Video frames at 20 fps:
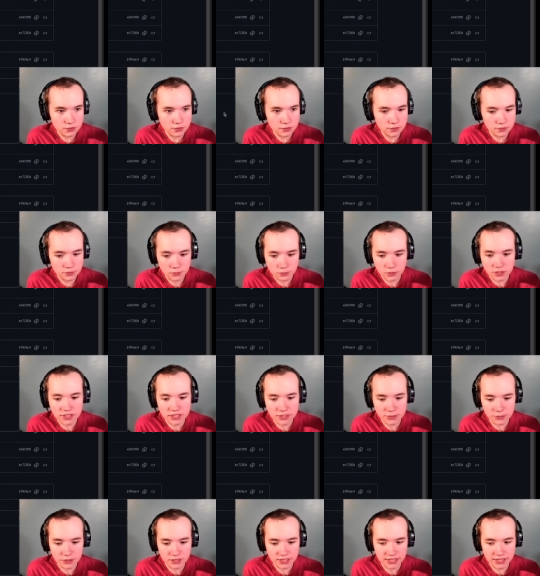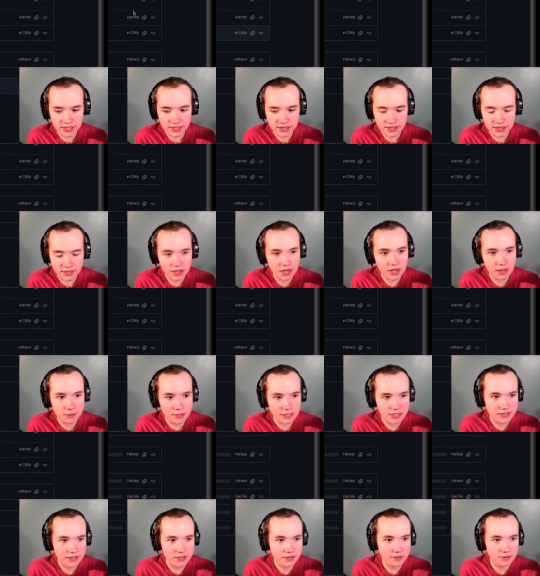Rust is really the
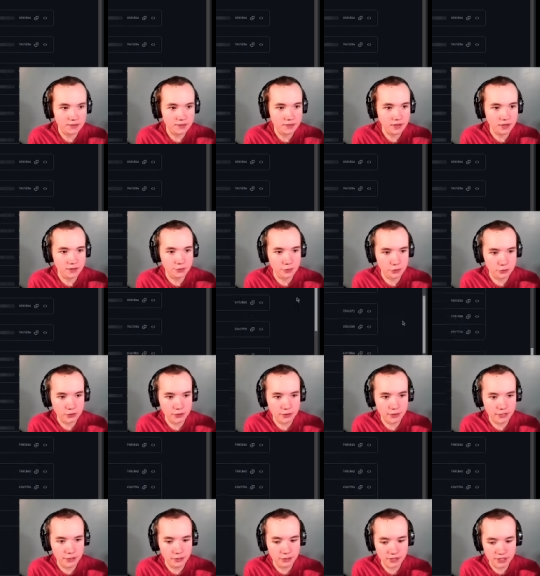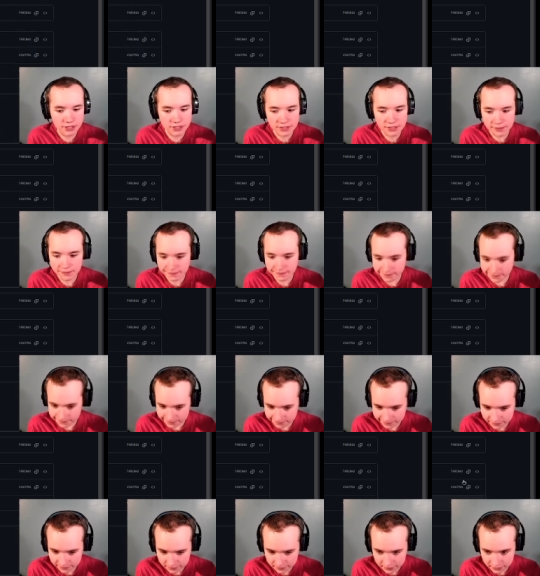communism of programming languages.
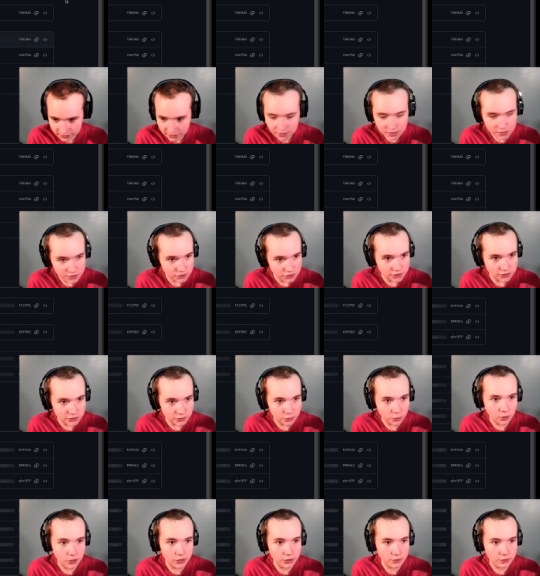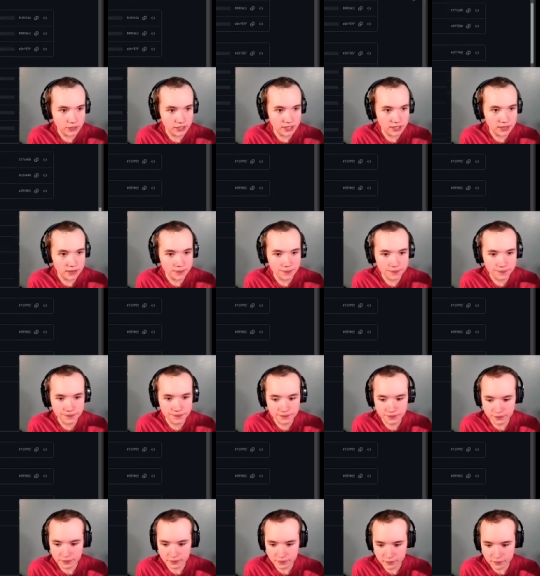Sorry, there's water running.
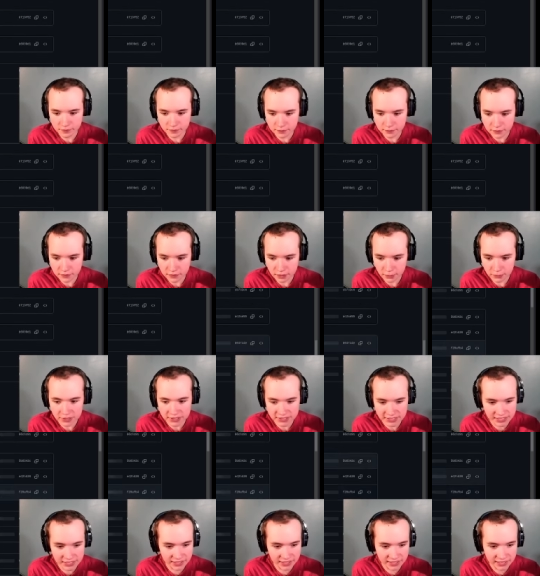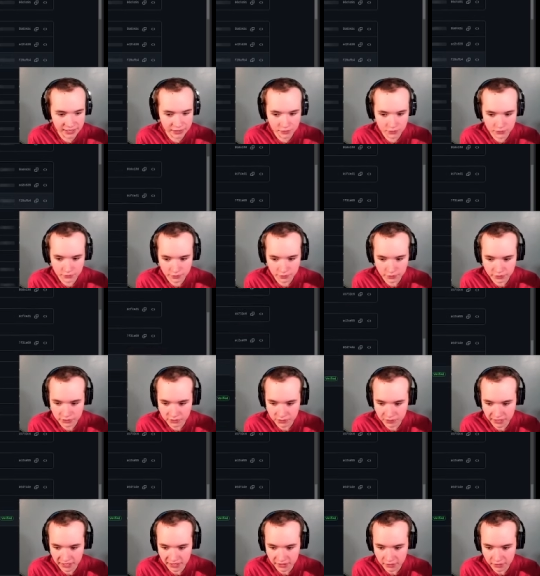I want to see like how far it goes
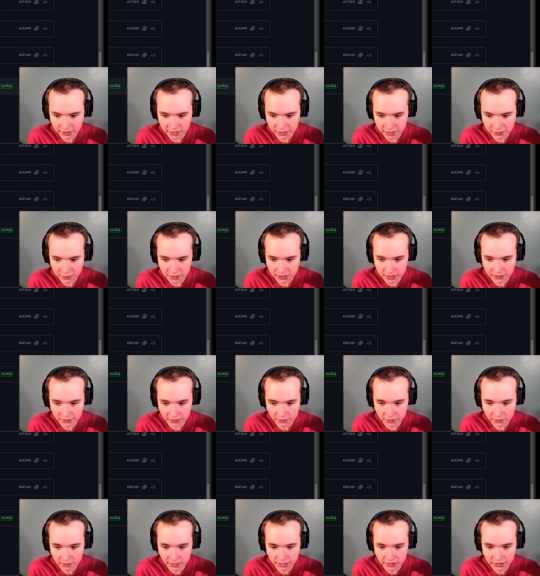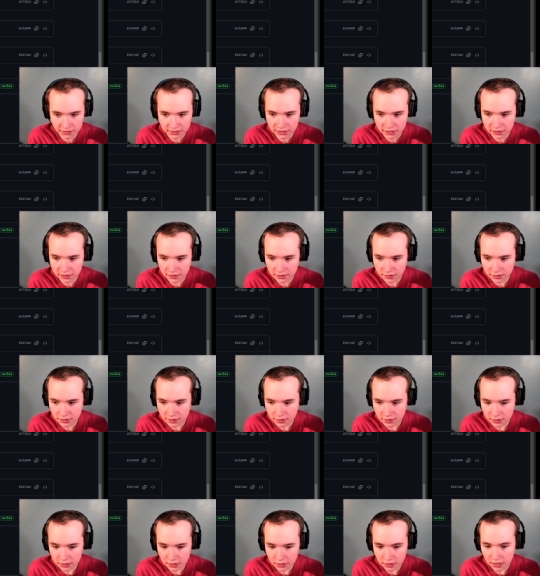back. Alright, that's pretty far actually.
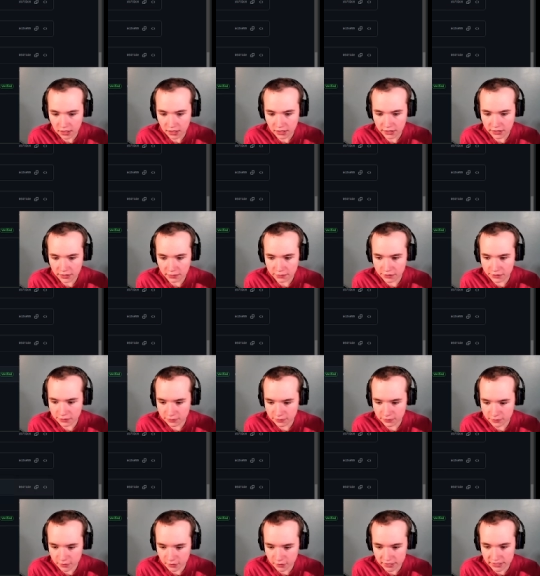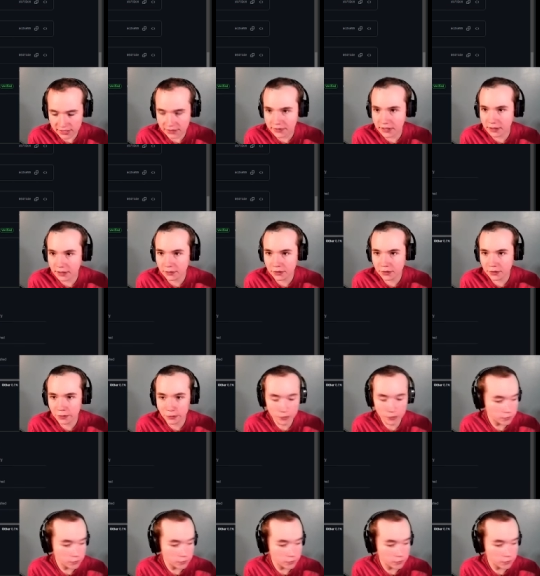W. Alright, September
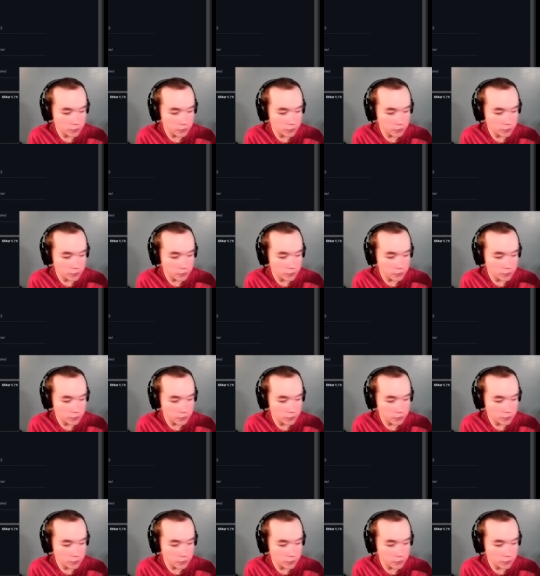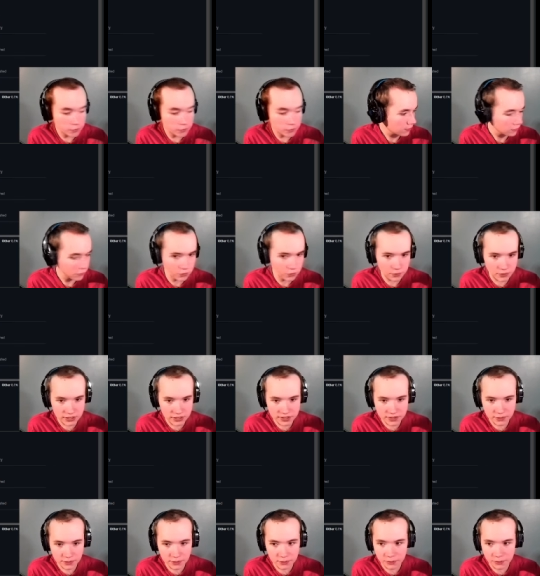3rd. So about 4 months.
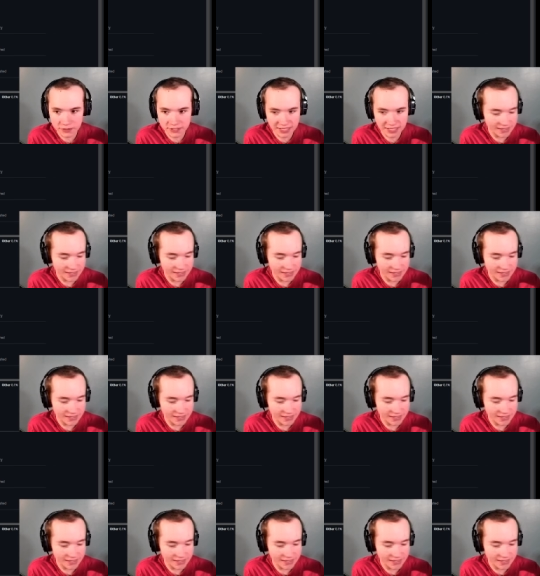Wait, what was that?